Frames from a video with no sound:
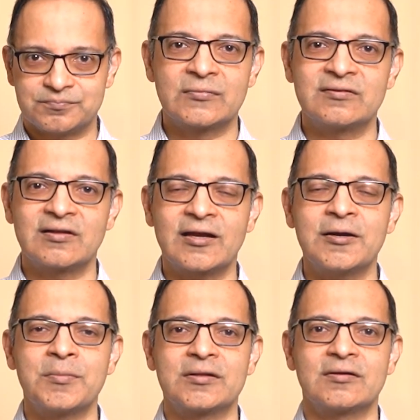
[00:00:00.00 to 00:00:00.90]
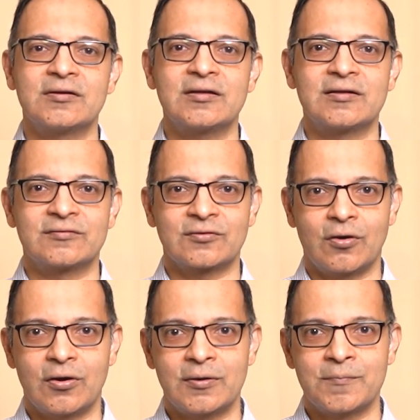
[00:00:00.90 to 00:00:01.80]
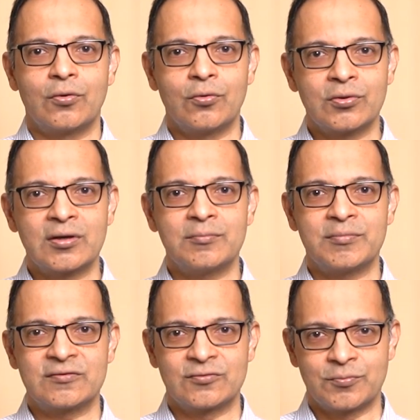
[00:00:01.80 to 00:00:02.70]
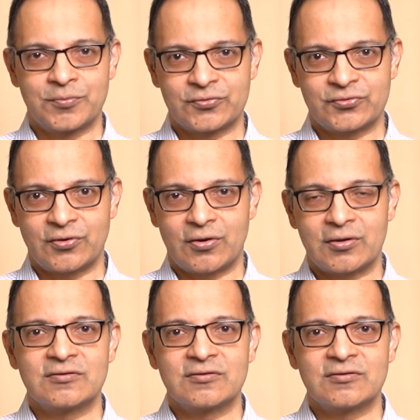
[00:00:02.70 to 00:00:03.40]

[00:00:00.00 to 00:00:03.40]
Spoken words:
The second method is called oral misoprostol.